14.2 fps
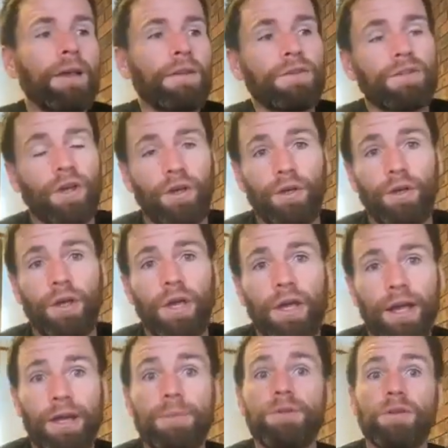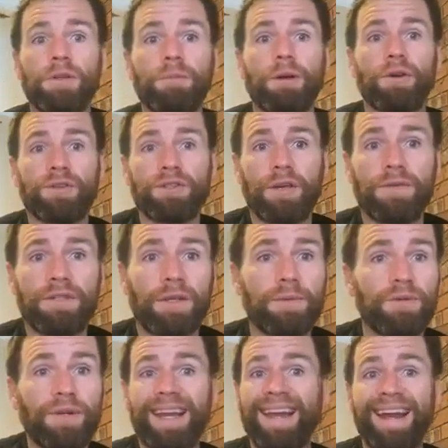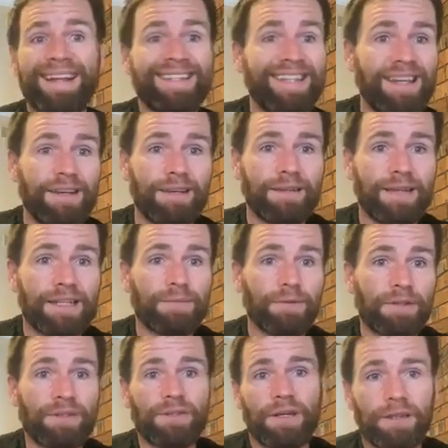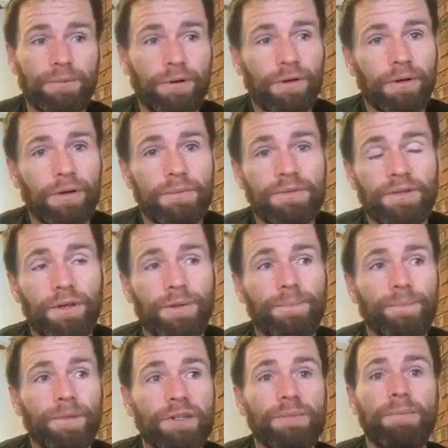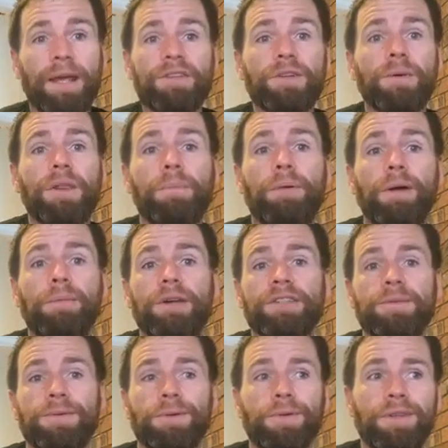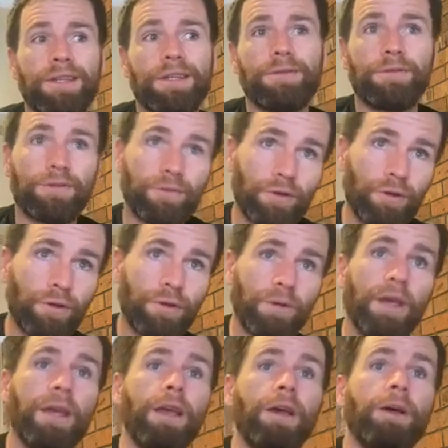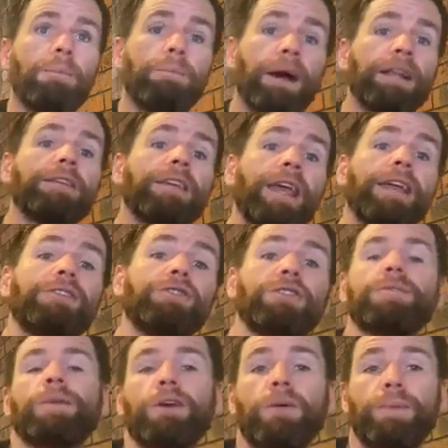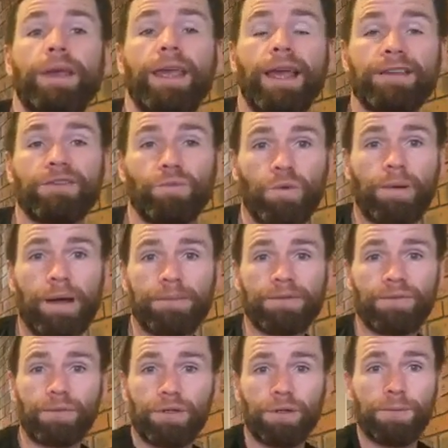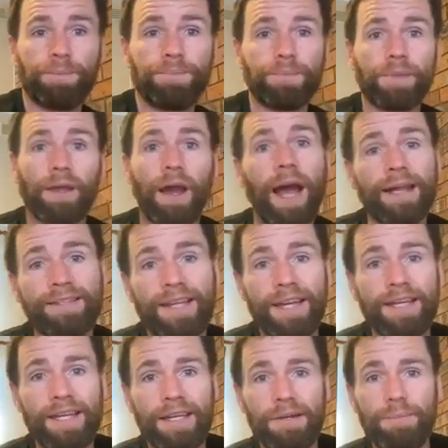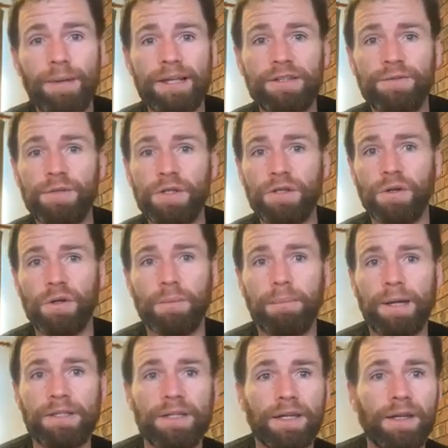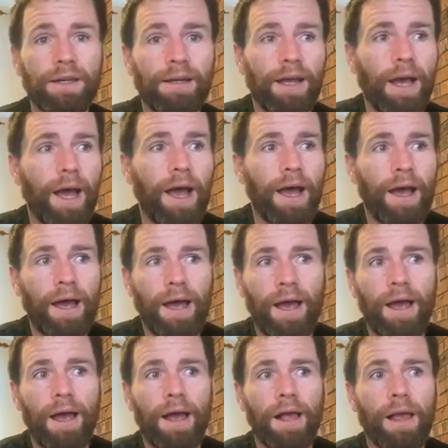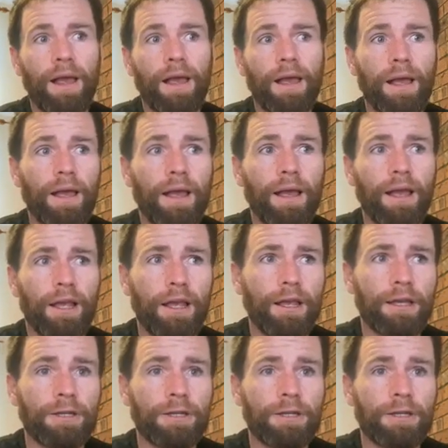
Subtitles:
So, and I'm doing my crossover symmetry, and that's it. That's my strength program. So it depends on what the most important thing is for you, but you can use PLP as a warm-up. It's really good. All right, Sandy, best fish on a budget. I